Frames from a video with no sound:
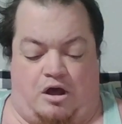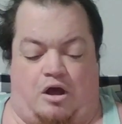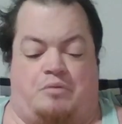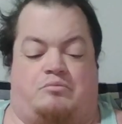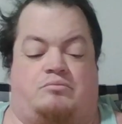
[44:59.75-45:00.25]

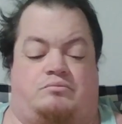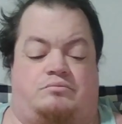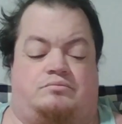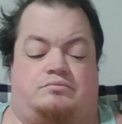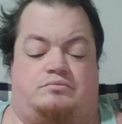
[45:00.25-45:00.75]
Um,
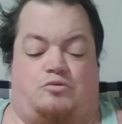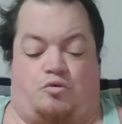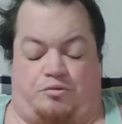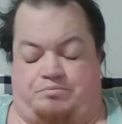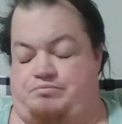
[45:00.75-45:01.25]

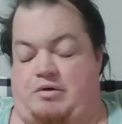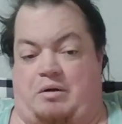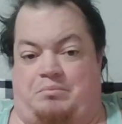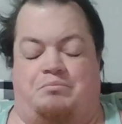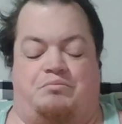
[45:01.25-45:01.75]
or,
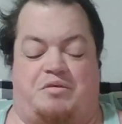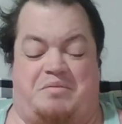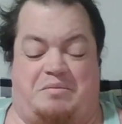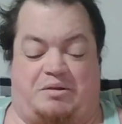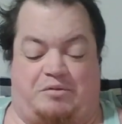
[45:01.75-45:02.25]
well,
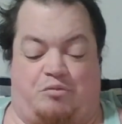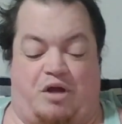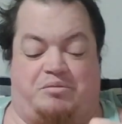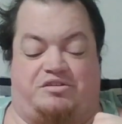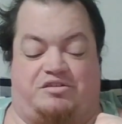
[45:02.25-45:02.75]
the people
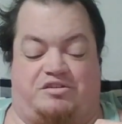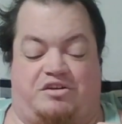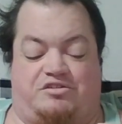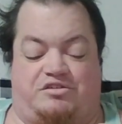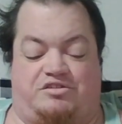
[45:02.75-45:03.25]
in my
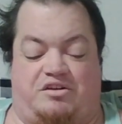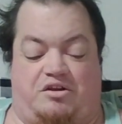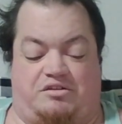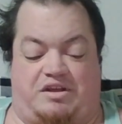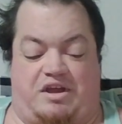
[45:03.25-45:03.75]
position, I should
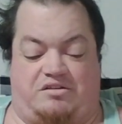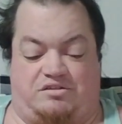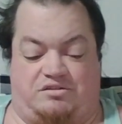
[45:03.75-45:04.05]
say, not the